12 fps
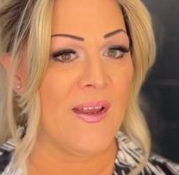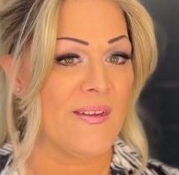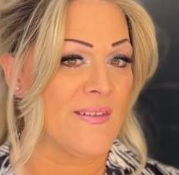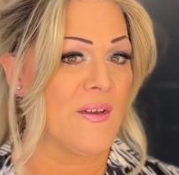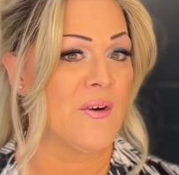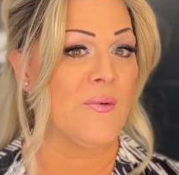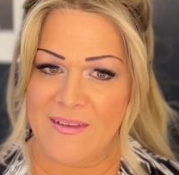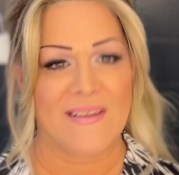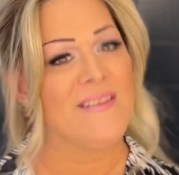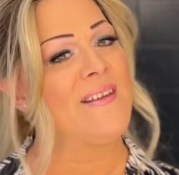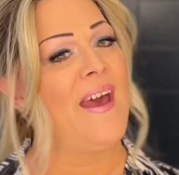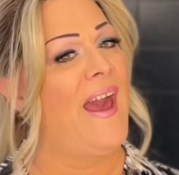So
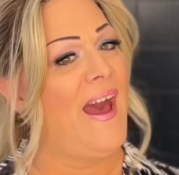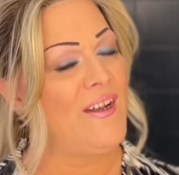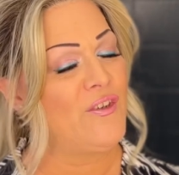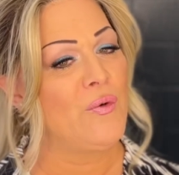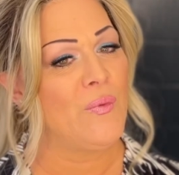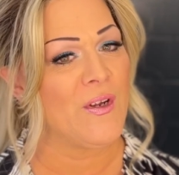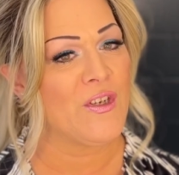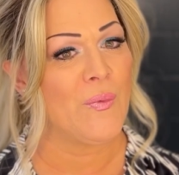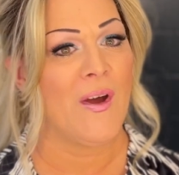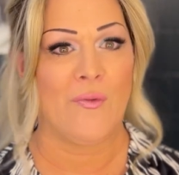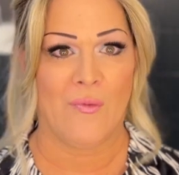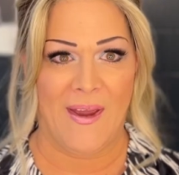since I had to wash
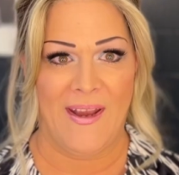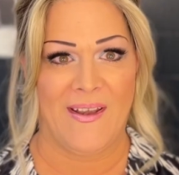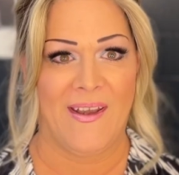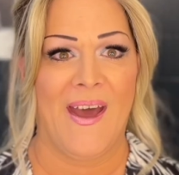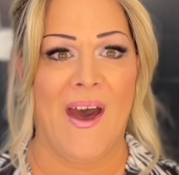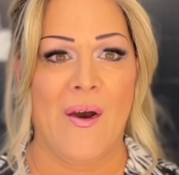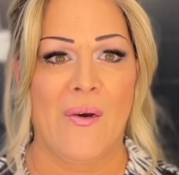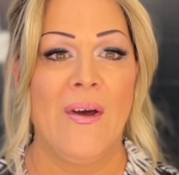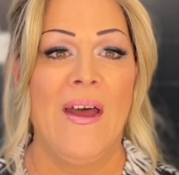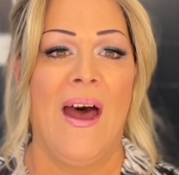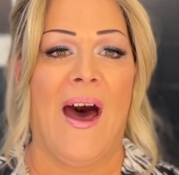one right now,